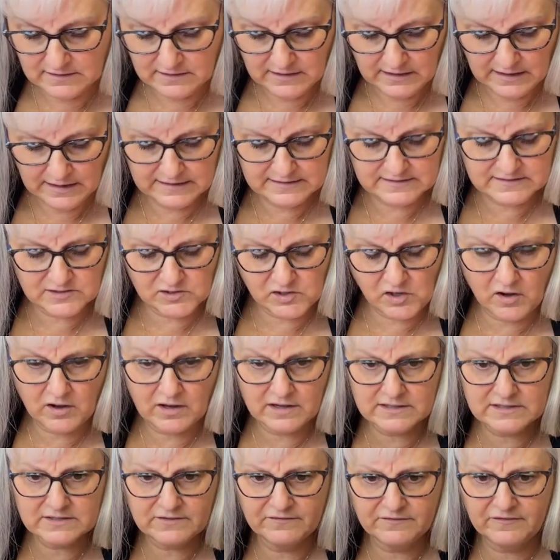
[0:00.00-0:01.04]
It's
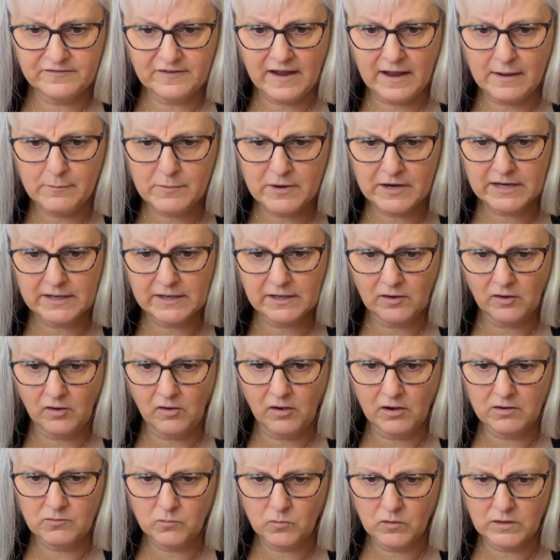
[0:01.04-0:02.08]
got fabric
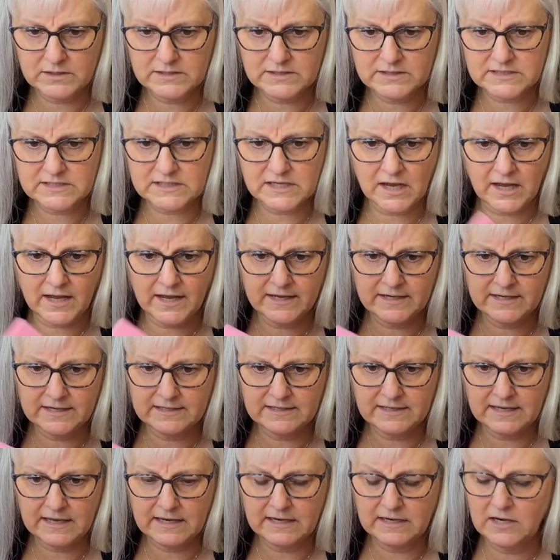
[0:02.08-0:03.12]
on one side
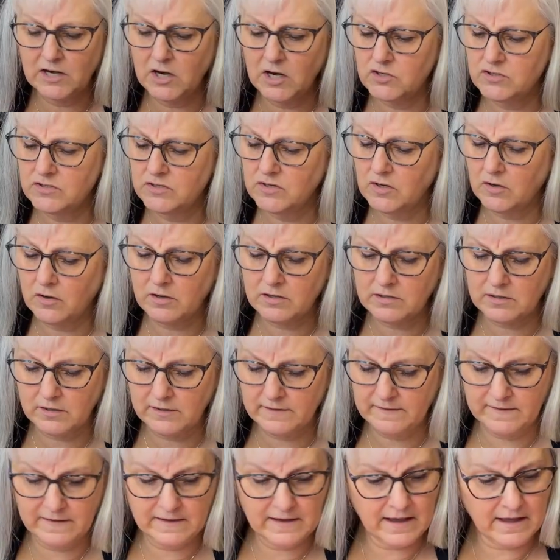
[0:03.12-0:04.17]
and then not
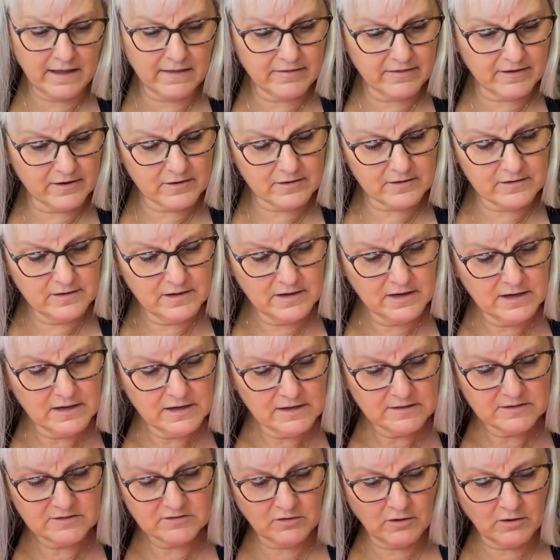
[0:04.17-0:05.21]
on the other.
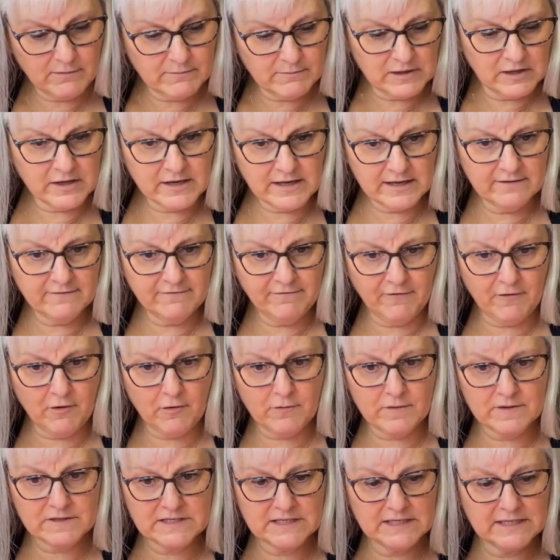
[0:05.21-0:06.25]
So I'm looking
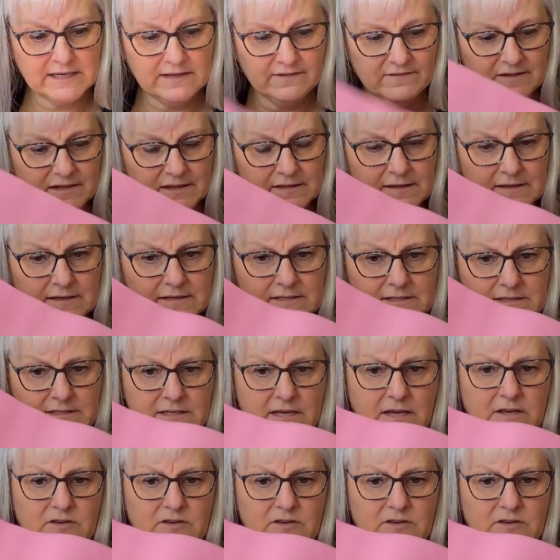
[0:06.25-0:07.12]
forward to giving this a